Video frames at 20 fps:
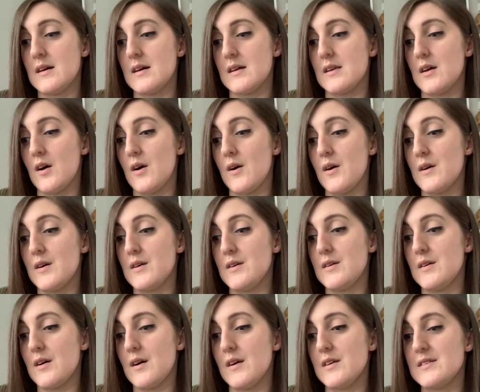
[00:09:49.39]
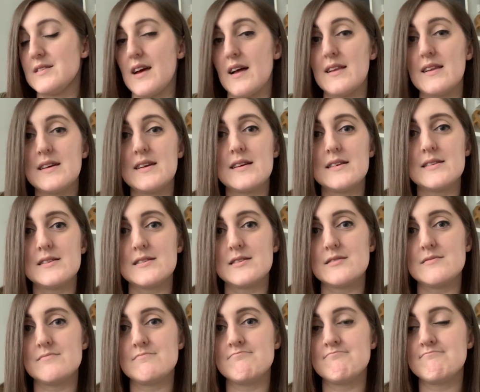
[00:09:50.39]
how delicate
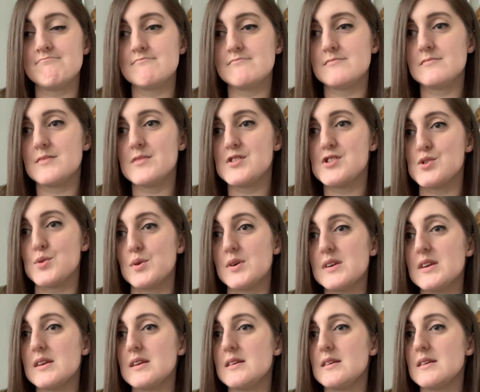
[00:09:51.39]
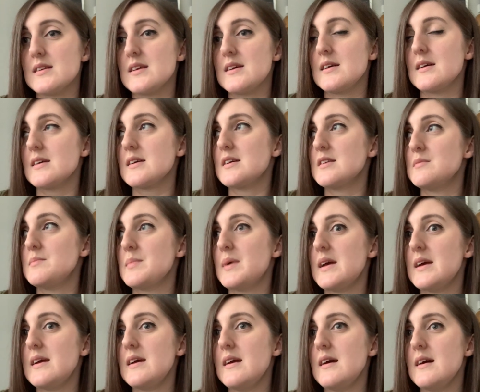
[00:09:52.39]
and short it can
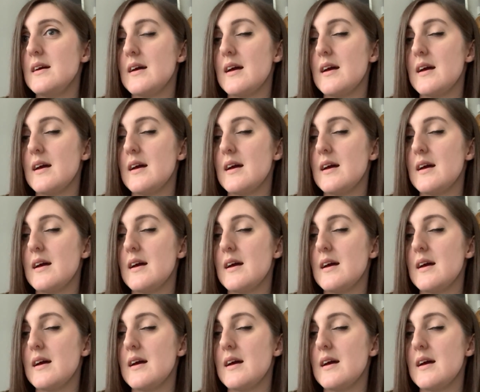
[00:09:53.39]
be.